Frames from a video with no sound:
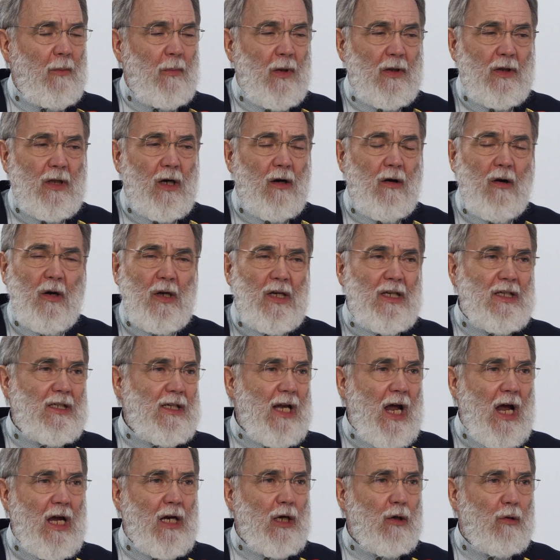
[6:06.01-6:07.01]
but there are
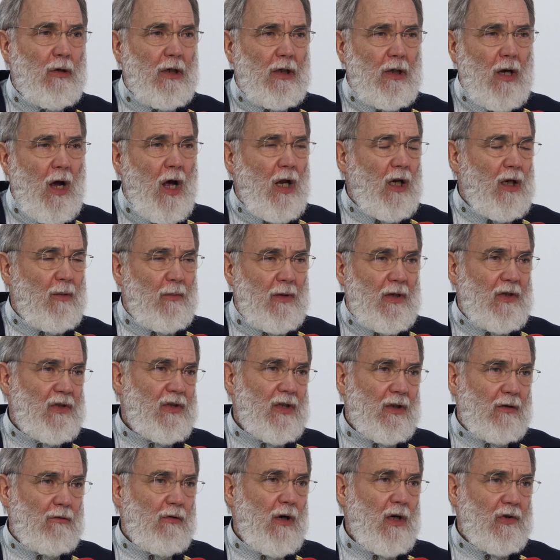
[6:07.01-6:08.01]
entire
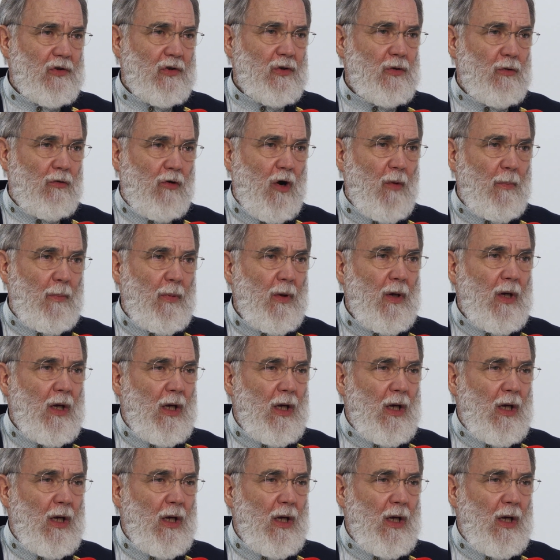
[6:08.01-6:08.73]
economies across Europe.